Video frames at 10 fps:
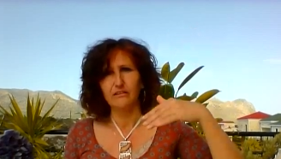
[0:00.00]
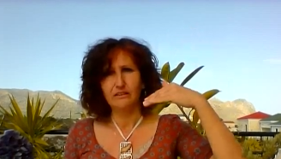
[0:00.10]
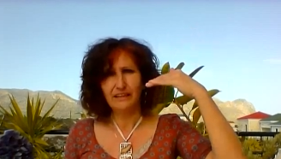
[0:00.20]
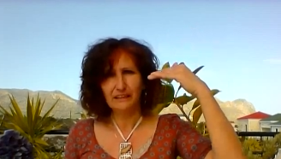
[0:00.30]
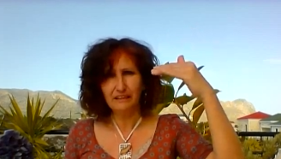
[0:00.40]

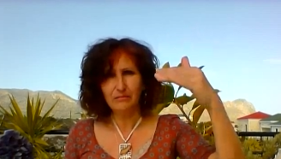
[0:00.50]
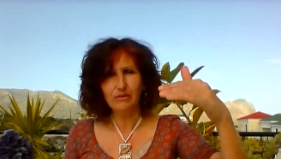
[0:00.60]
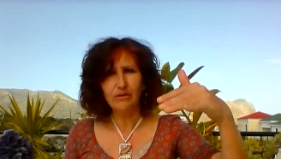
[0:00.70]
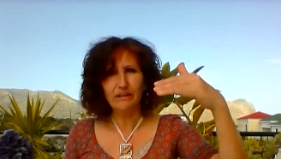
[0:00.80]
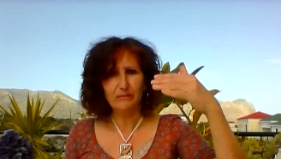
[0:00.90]
You're getting
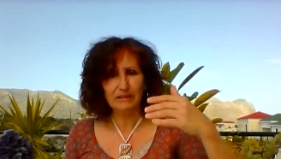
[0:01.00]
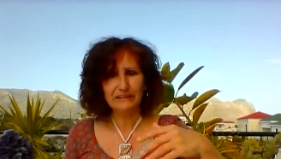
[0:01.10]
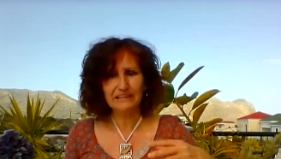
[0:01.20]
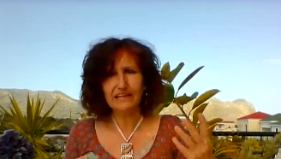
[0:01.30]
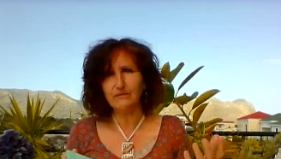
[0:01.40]
more,
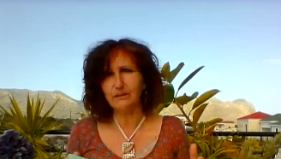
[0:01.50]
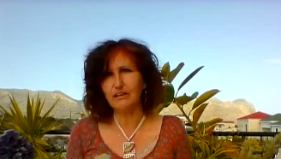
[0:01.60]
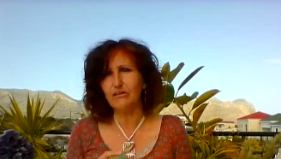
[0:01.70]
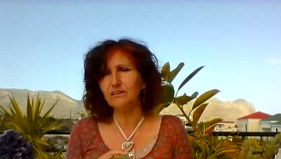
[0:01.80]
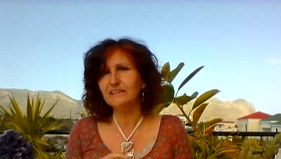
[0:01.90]
it's like we
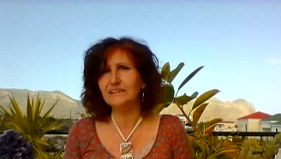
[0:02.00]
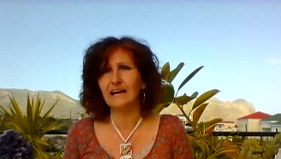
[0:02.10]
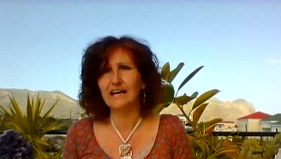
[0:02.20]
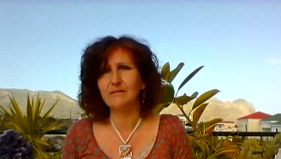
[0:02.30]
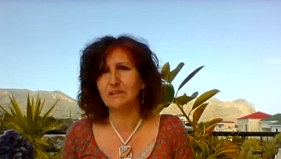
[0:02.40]
are all these
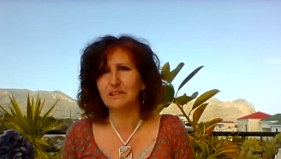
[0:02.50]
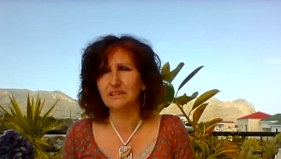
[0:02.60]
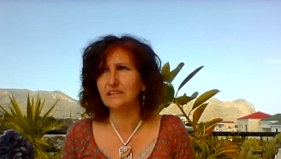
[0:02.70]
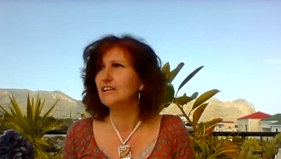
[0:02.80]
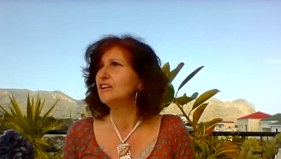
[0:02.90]

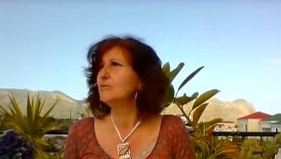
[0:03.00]
diamonds,